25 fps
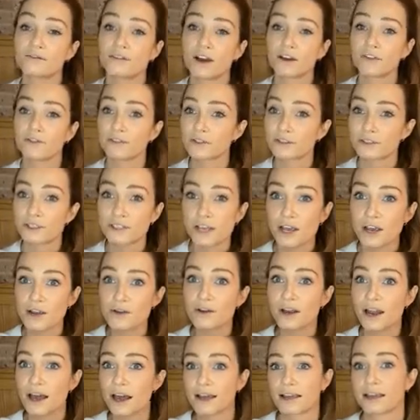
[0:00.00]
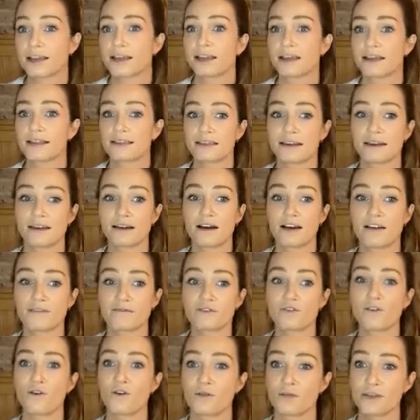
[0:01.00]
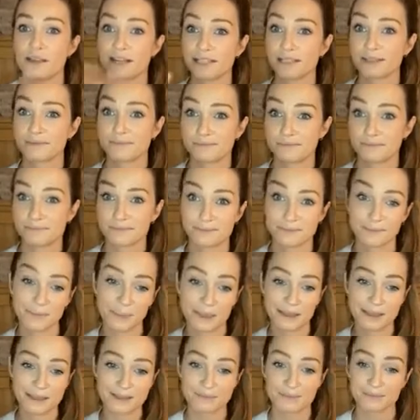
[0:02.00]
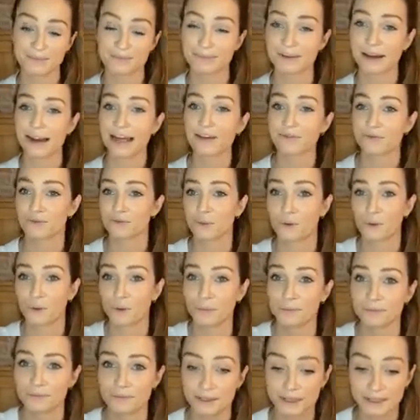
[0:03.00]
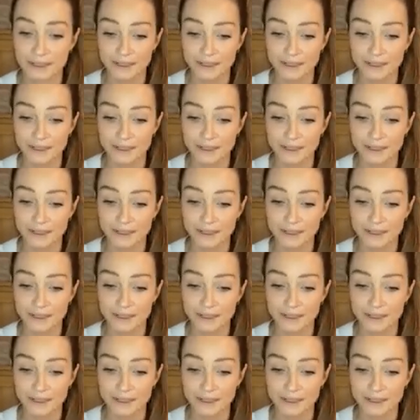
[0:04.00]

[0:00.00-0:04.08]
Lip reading: feel so lucky that I've got this platform,